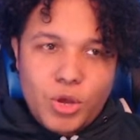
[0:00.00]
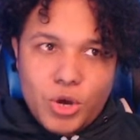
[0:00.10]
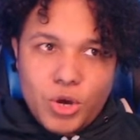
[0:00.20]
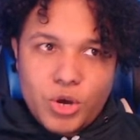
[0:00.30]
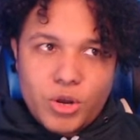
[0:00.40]

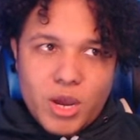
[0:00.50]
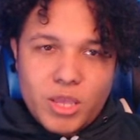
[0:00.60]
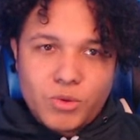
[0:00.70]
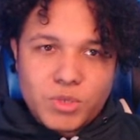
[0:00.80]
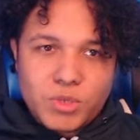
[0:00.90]
good at
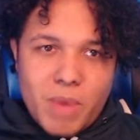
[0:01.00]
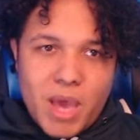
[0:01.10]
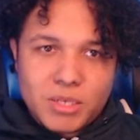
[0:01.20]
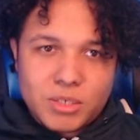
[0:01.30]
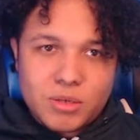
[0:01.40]
using
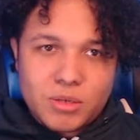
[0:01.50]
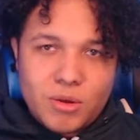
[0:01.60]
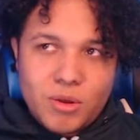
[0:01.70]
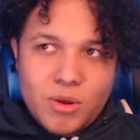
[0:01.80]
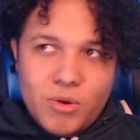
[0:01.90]
magic.
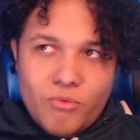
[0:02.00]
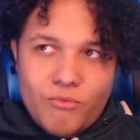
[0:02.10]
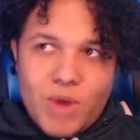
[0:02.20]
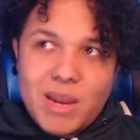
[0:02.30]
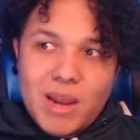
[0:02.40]

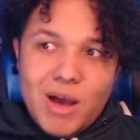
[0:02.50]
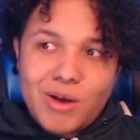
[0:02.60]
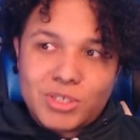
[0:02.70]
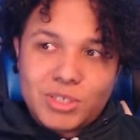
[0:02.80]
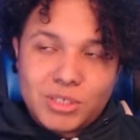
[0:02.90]
Right now
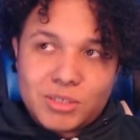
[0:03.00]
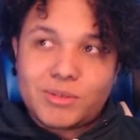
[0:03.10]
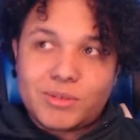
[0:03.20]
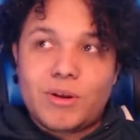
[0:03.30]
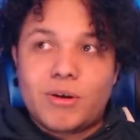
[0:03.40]
she's
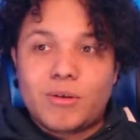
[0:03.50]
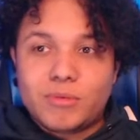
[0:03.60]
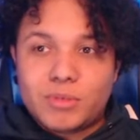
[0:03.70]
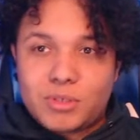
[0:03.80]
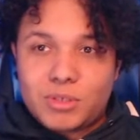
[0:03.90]

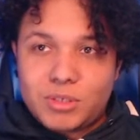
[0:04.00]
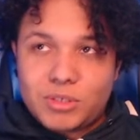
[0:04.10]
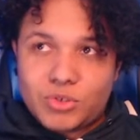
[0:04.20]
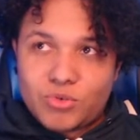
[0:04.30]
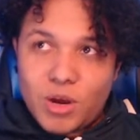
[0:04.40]

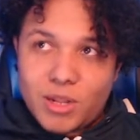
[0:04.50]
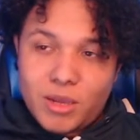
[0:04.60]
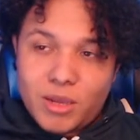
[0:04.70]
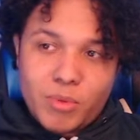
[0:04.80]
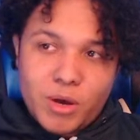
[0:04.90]

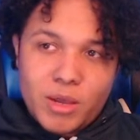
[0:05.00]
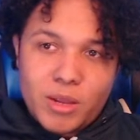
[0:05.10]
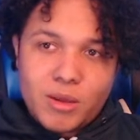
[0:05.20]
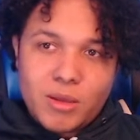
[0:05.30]
struggling, but